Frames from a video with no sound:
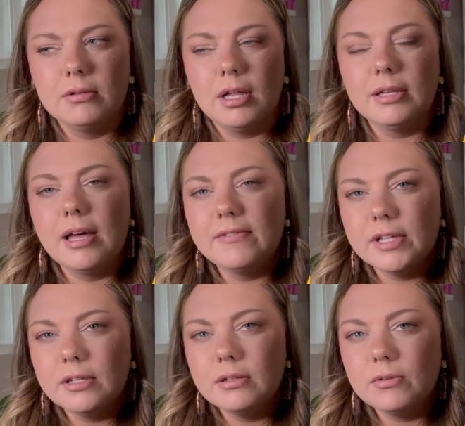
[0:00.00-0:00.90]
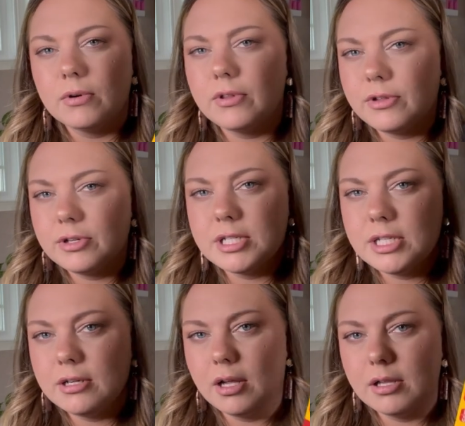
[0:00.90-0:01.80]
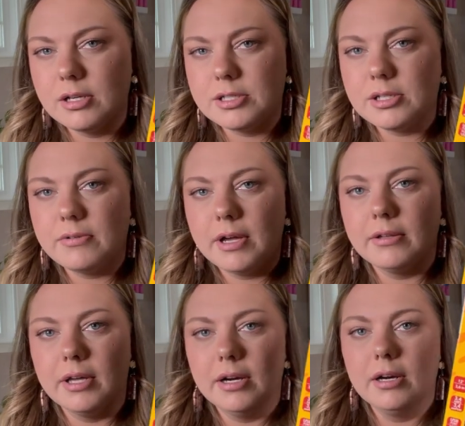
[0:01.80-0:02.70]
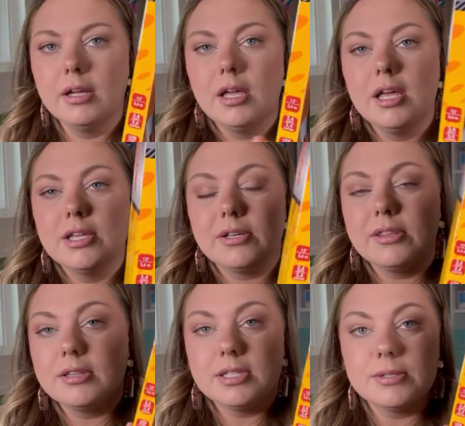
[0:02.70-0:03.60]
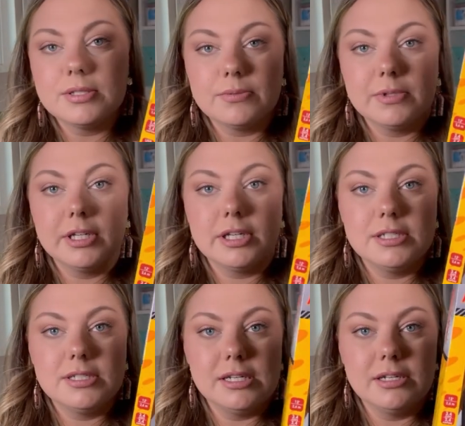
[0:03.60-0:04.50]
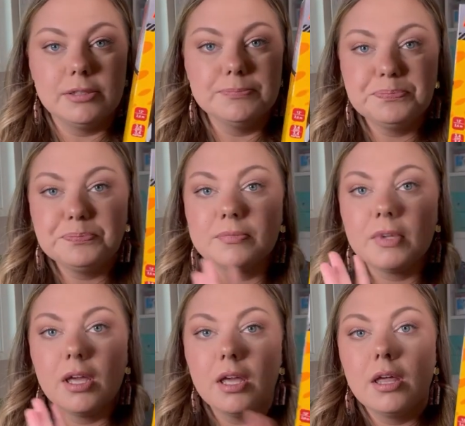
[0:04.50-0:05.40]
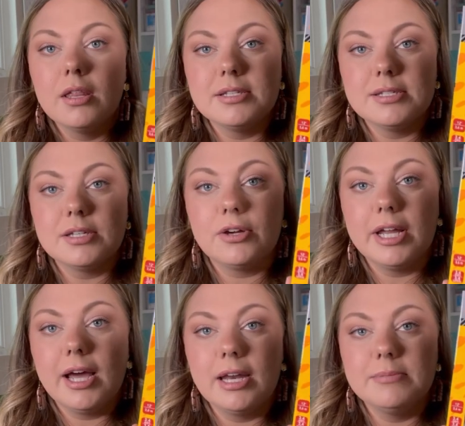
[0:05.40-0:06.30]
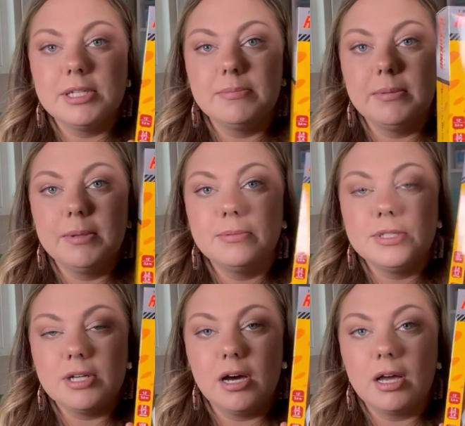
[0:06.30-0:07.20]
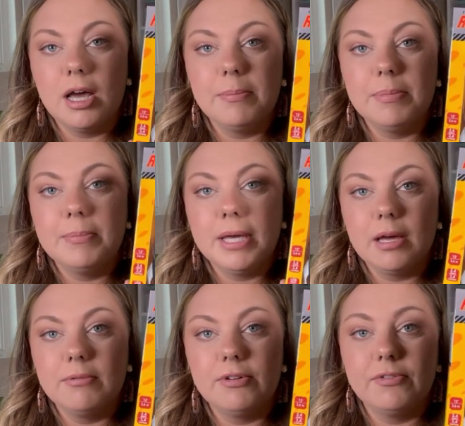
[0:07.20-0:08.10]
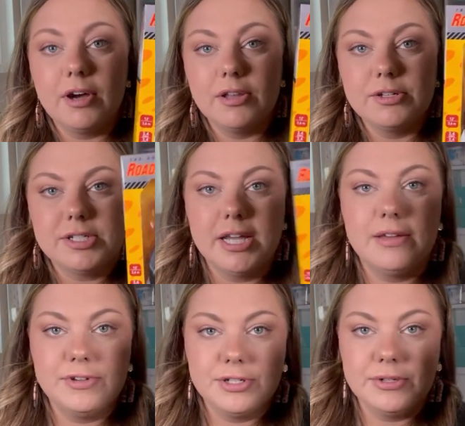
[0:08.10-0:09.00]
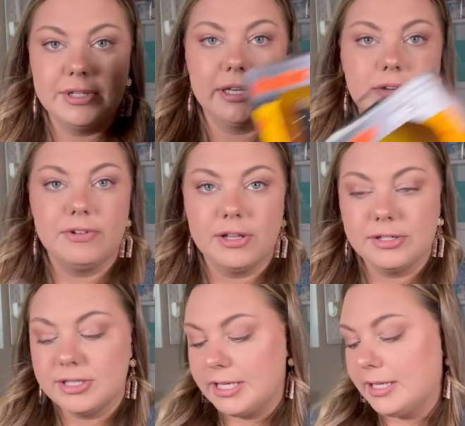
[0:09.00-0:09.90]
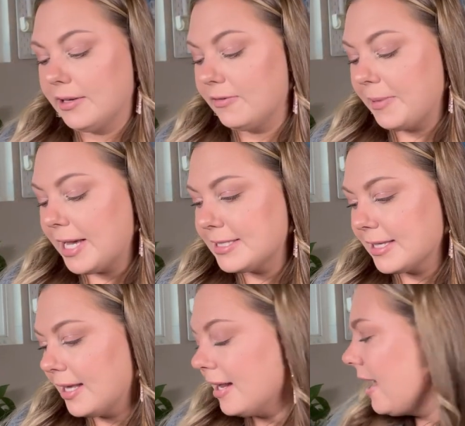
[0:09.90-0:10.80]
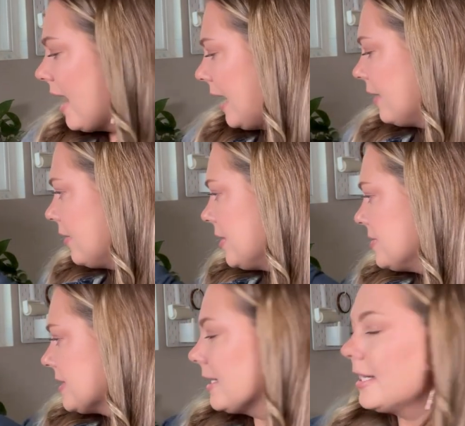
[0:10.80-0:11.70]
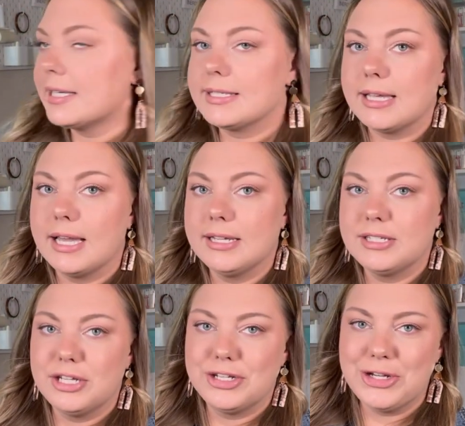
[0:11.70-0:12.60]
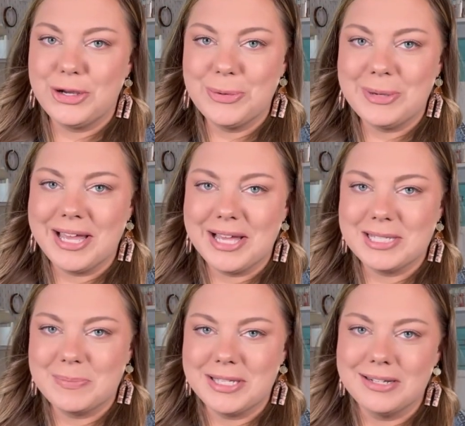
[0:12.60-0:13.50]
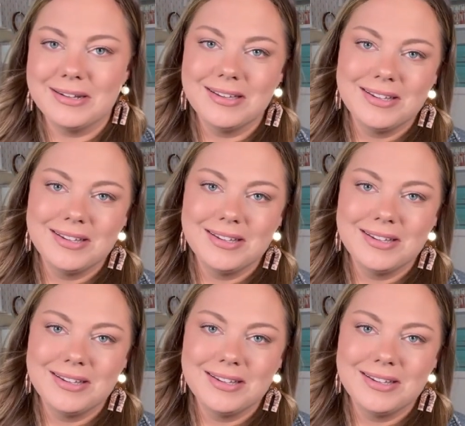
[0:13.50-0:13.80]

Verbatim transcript: eleven or thirteen dollars, around there. So I thought this was a really good deal. This is a great item to maybe stock up, pick up for Father's Day if you're doing like a Father's Day gift basket. I know I always get excited to show my husband